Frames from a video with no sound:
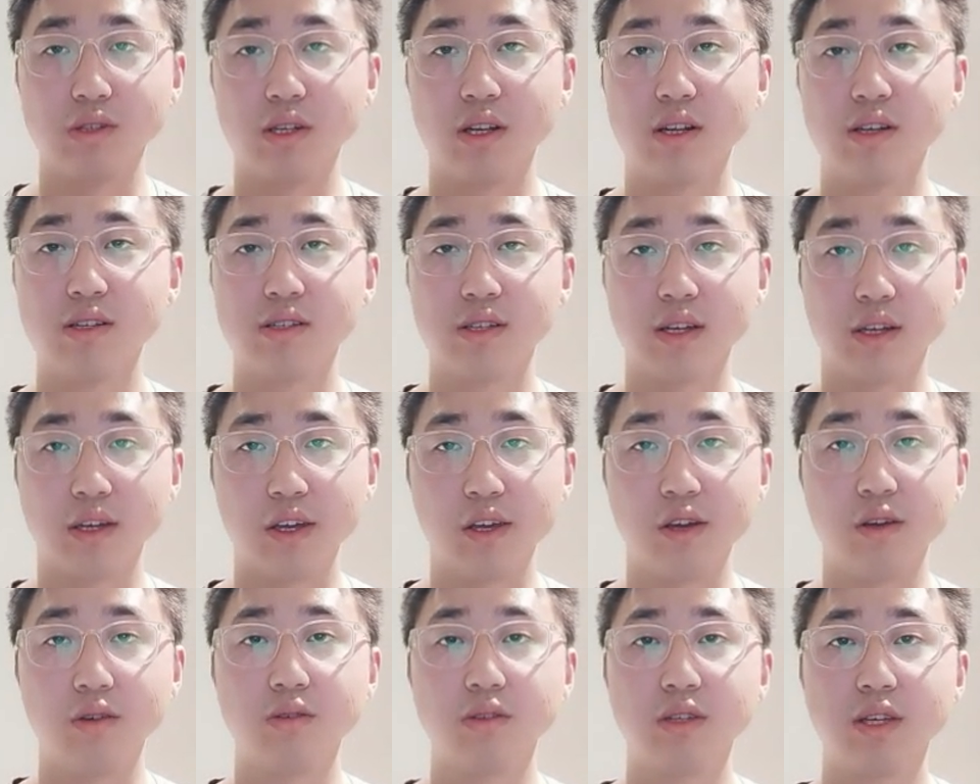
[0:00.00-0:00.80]

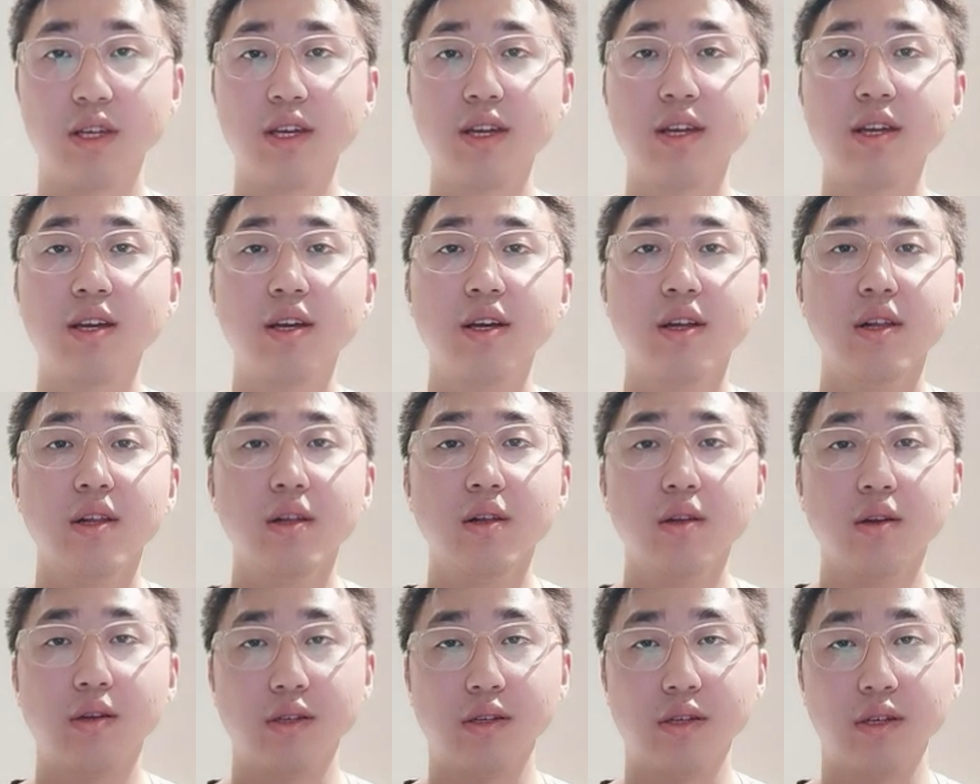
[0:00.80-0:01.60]
security
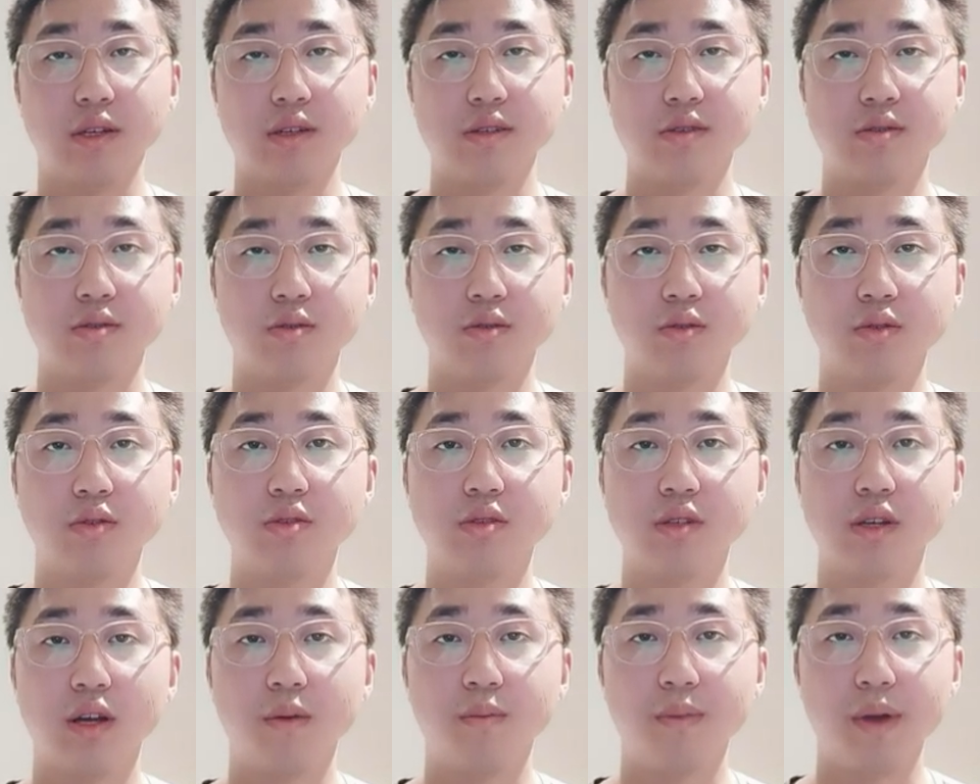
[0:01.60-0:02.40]
through
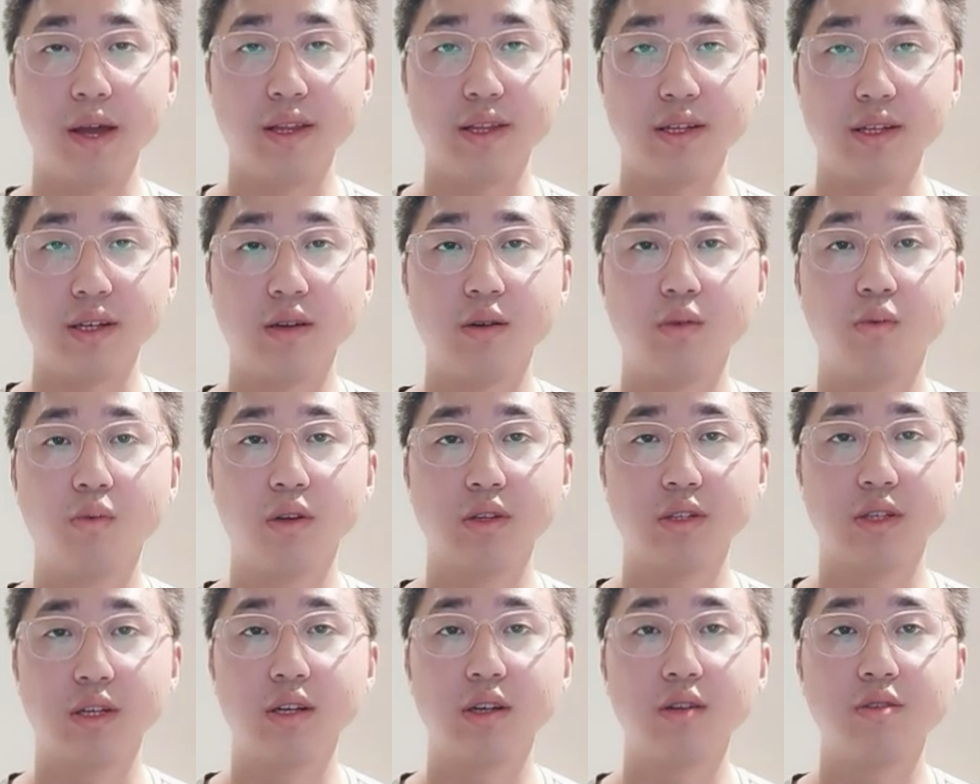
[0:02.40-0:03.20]
the better
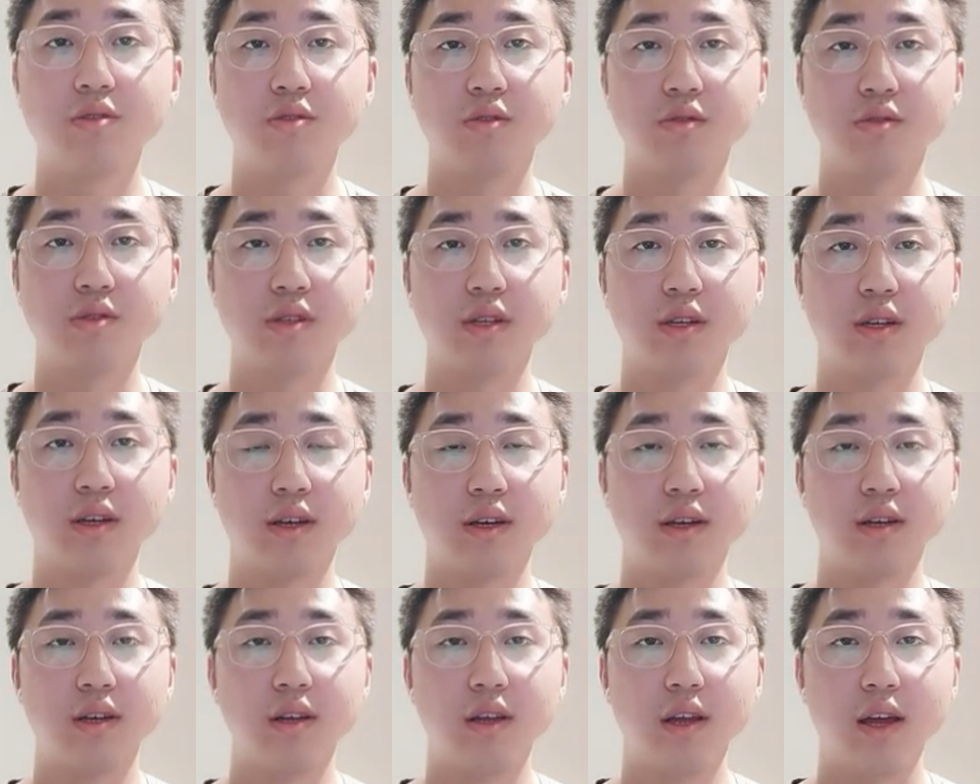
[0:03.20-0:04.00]
water use,
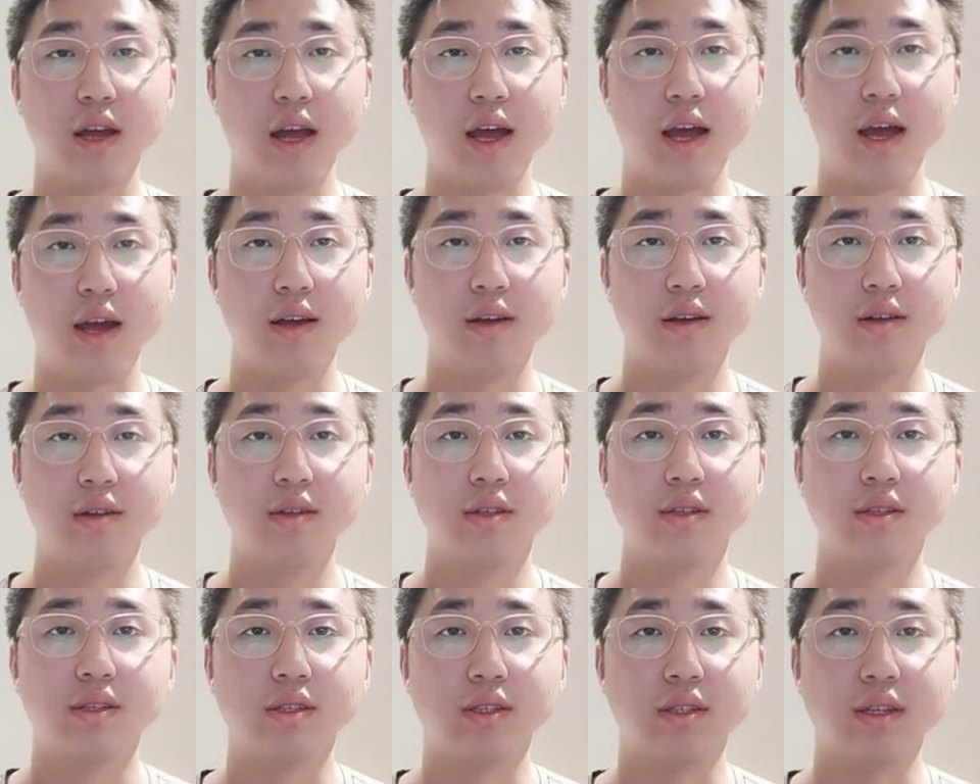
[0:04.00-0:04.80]

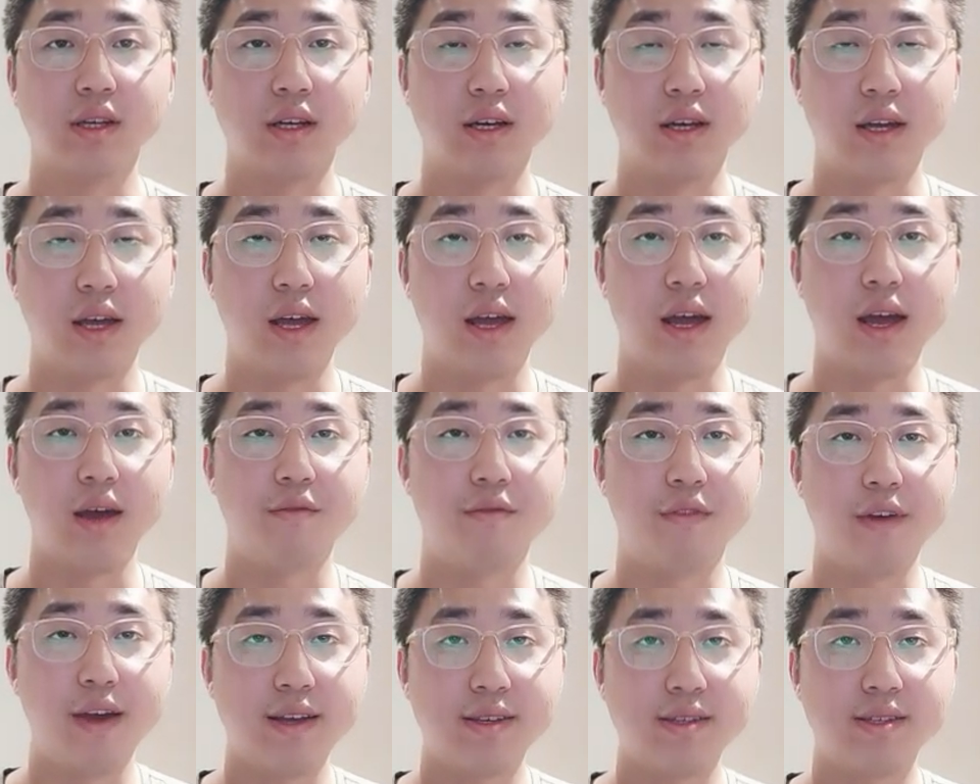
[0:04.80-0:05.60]
the
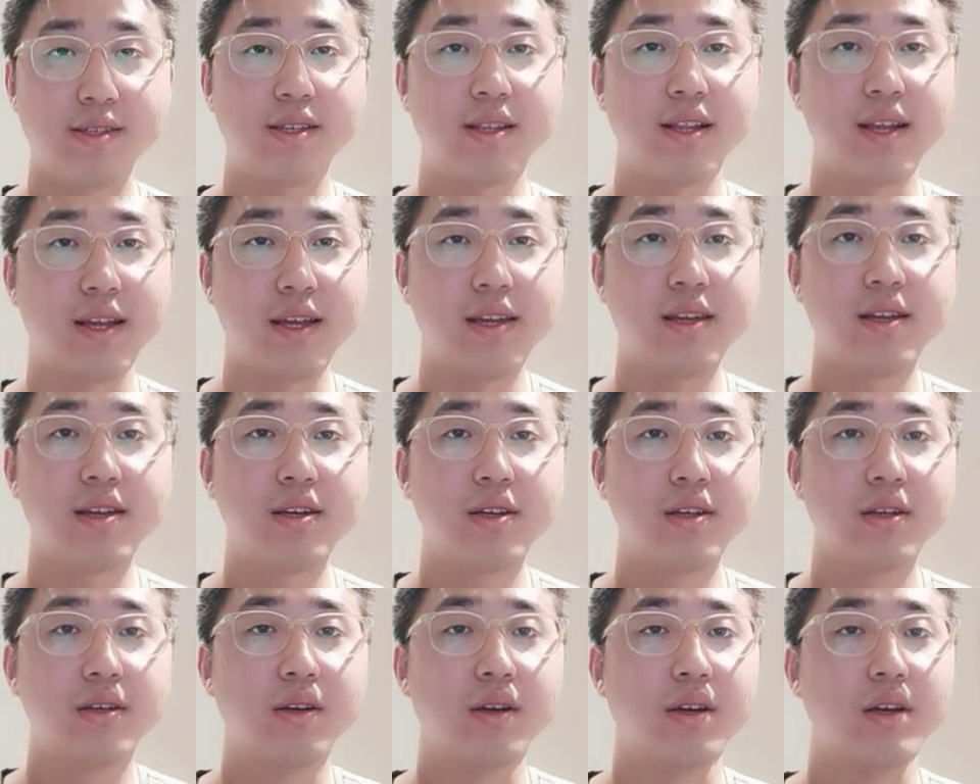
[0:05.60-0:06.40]
efficiency
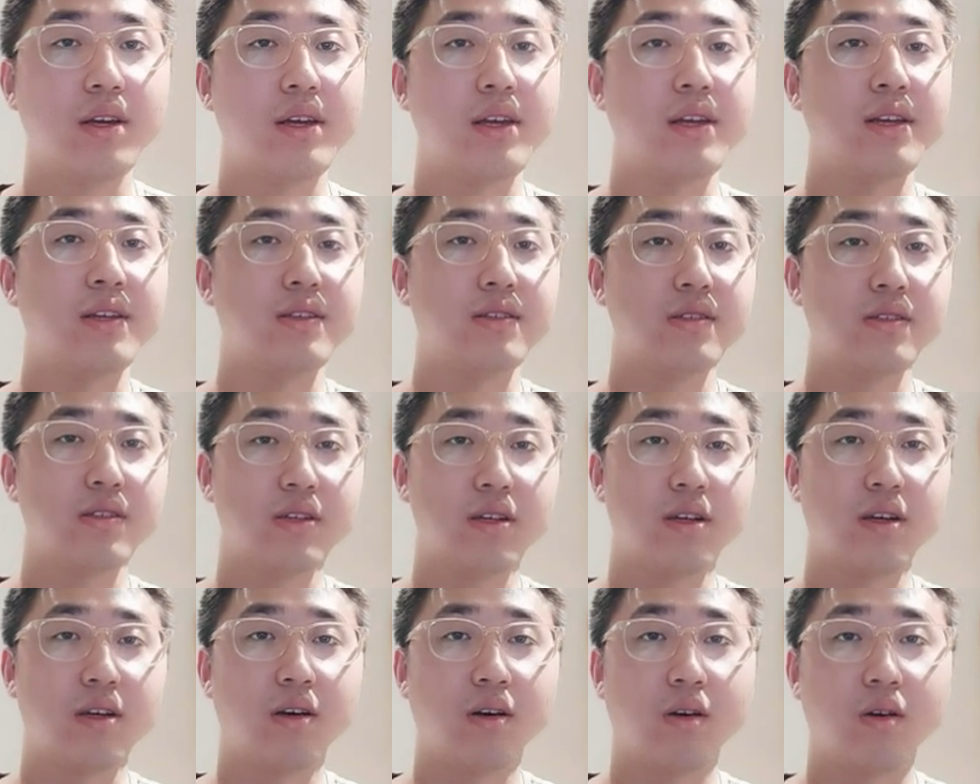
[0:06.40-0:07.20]
in
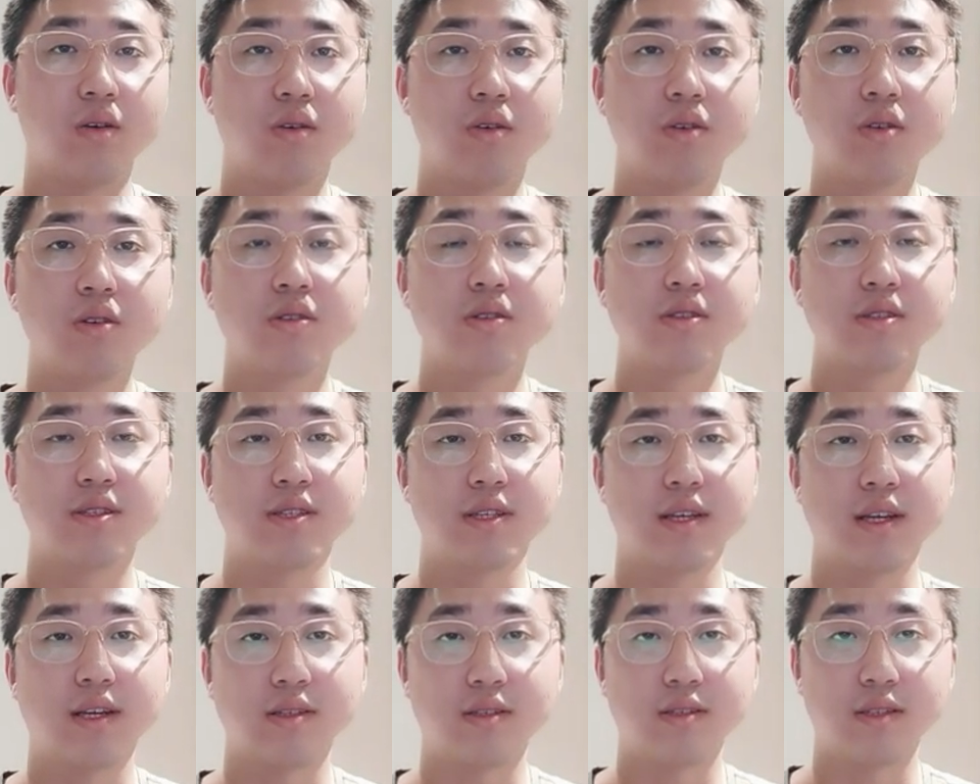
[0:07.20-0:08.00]
the all
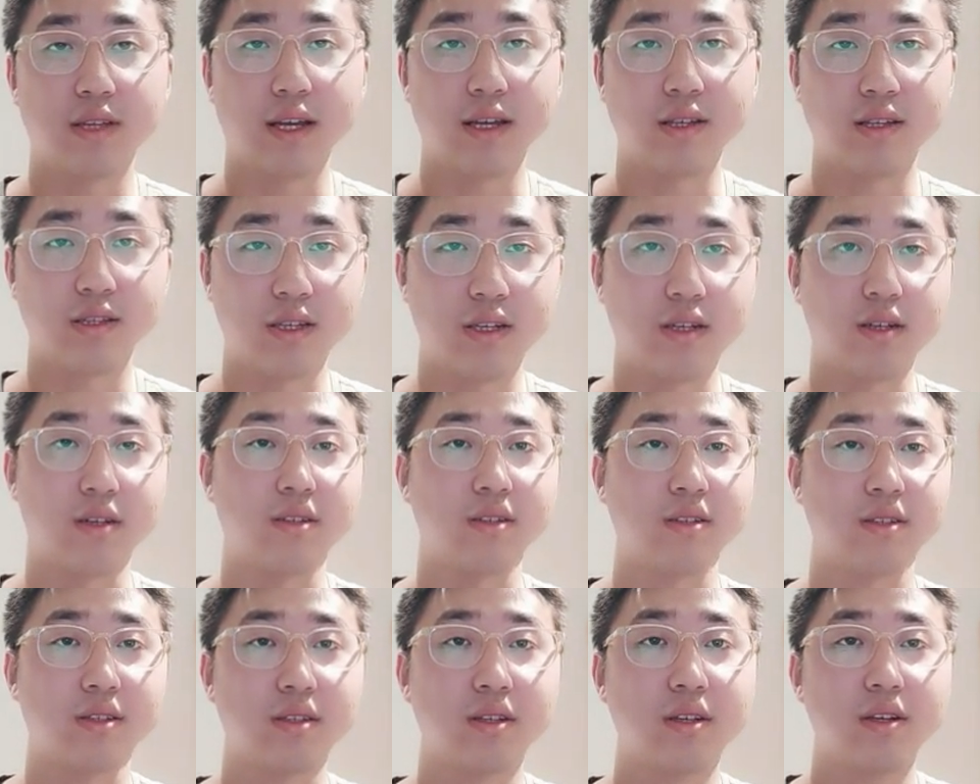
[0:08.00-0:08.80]
six
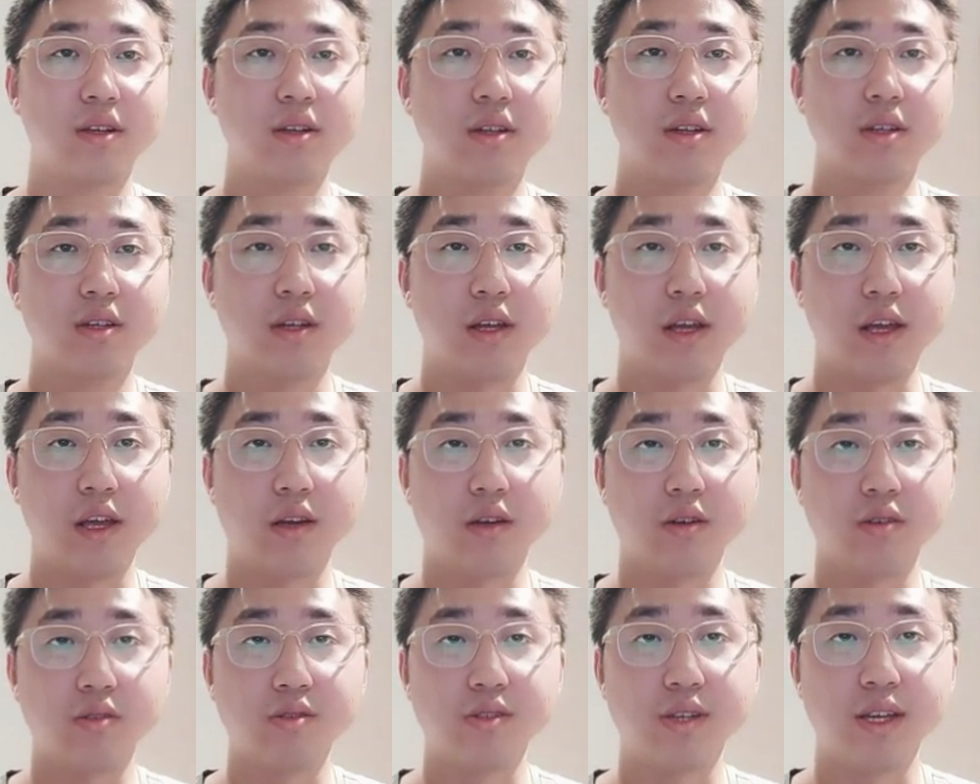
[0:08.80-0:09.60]
sectors:
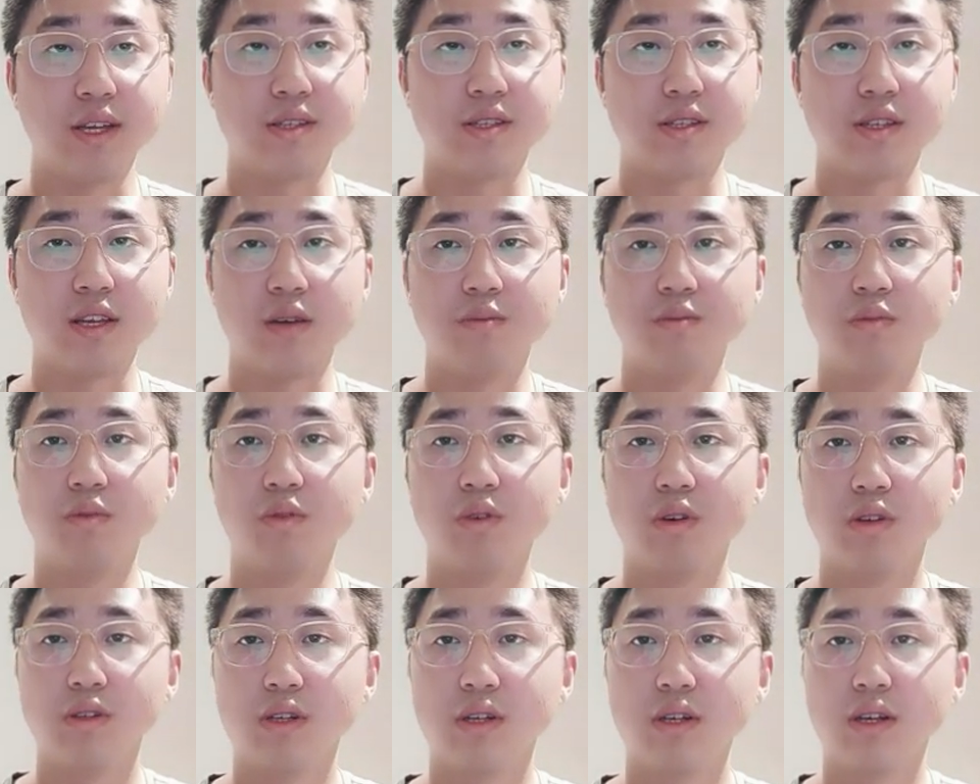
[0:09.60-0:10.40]
ecosystem,
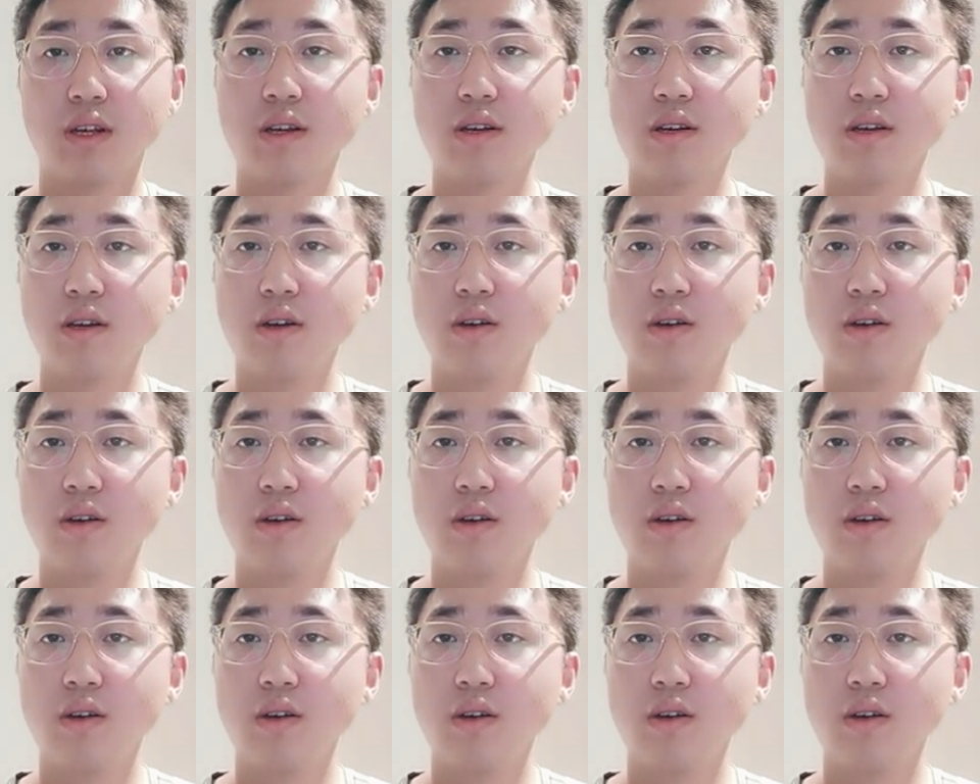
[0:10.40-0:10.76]
water